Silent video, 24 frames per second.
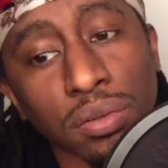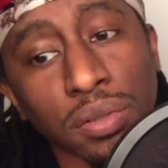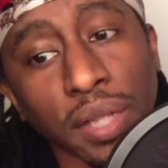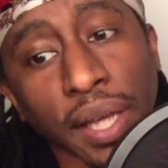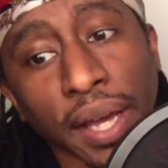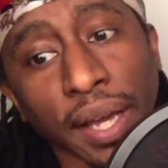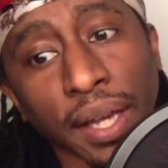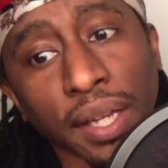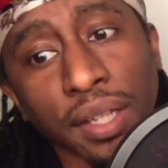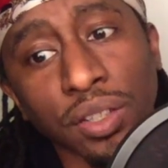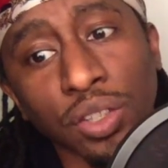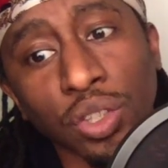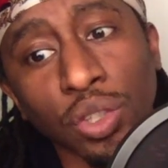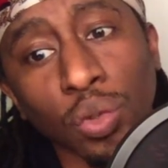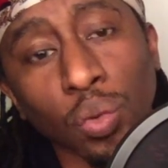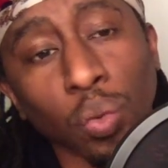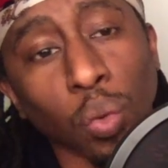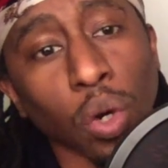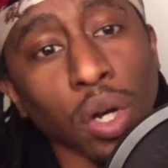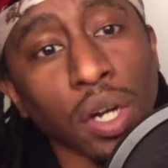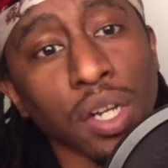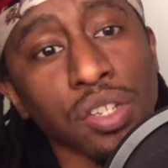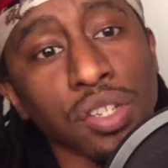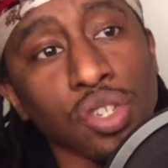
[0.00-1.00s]
that you
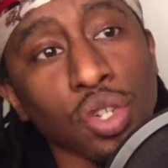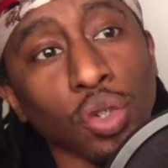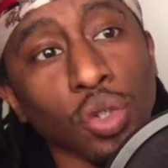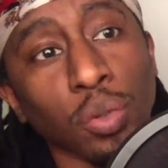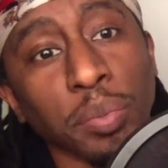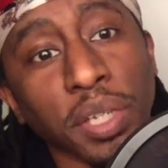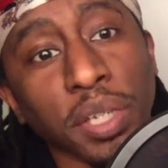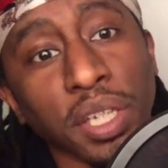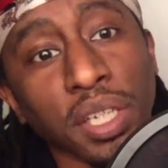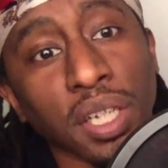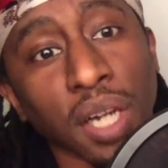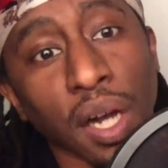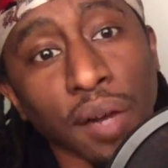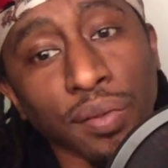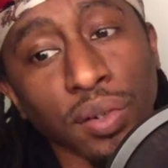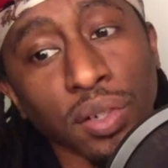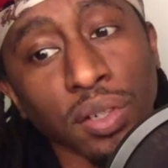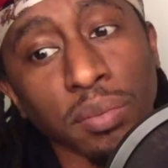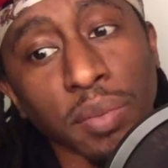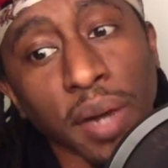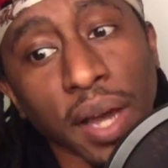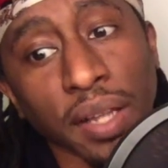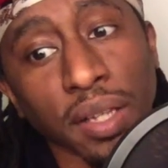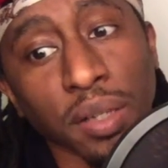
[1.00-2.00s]
want to be
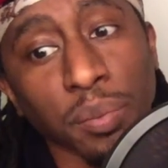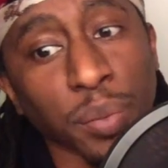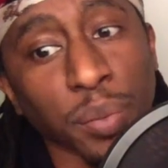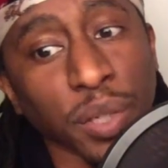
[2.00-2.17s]
governed by the